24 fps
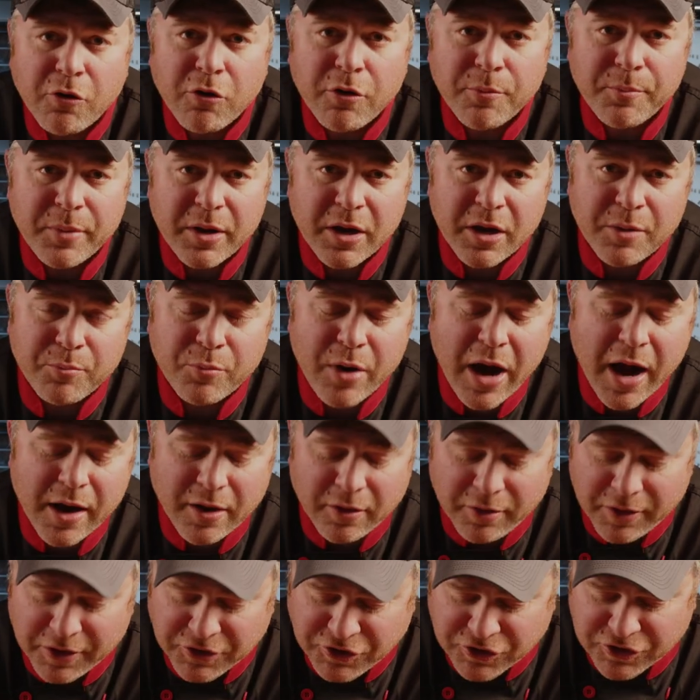I'm being
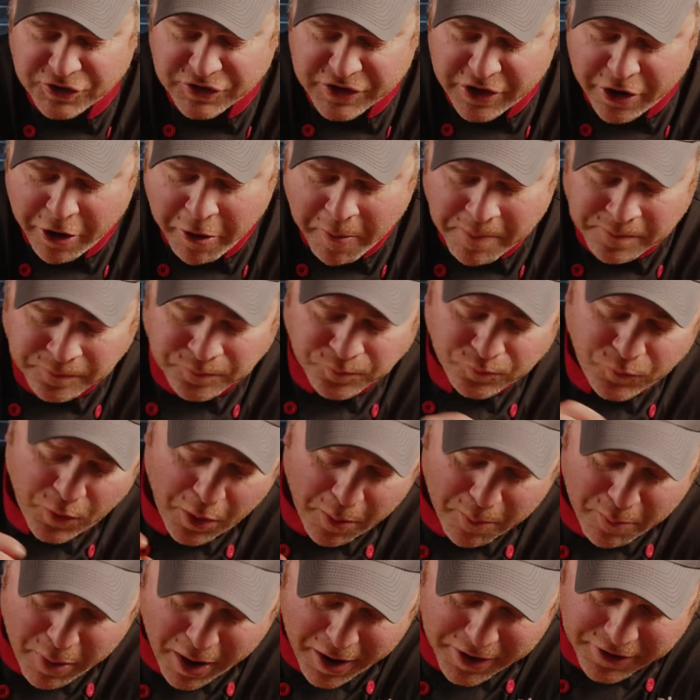braggalicious here,
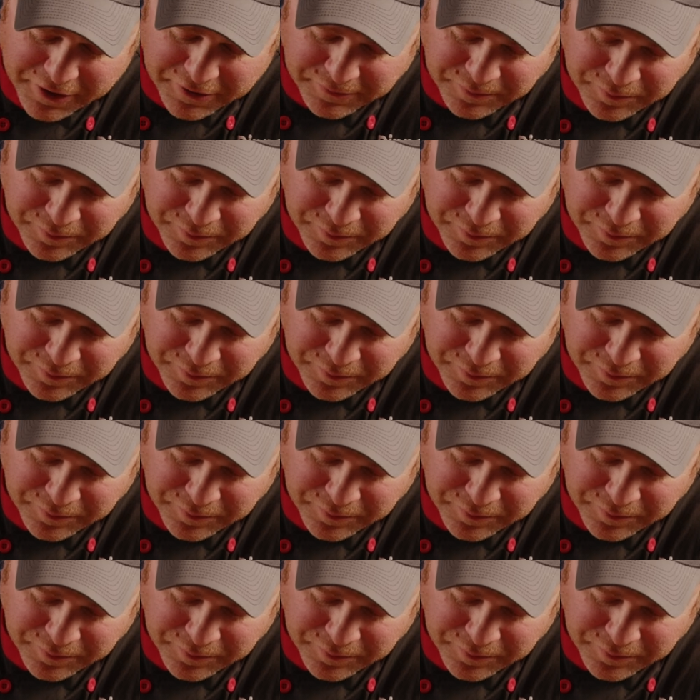but